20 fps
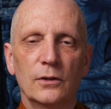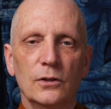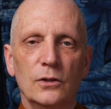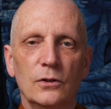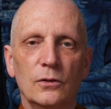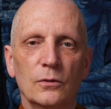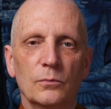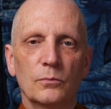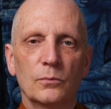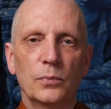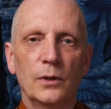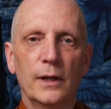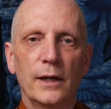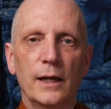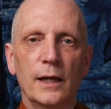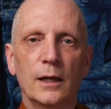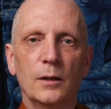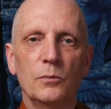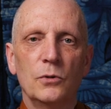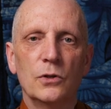You don't
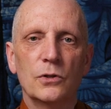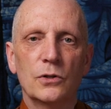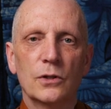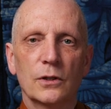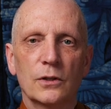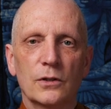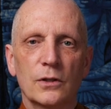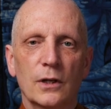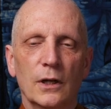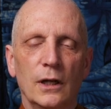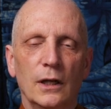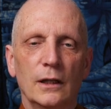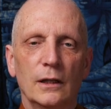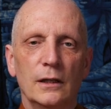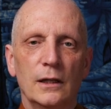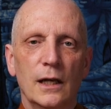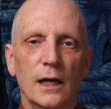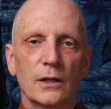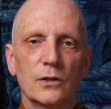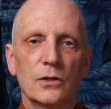playing music, singing and
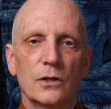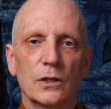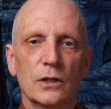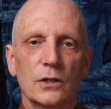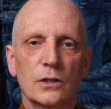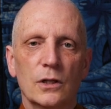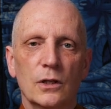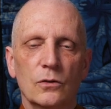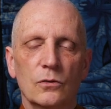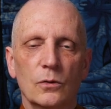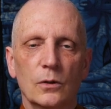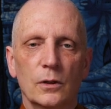dancing, etc.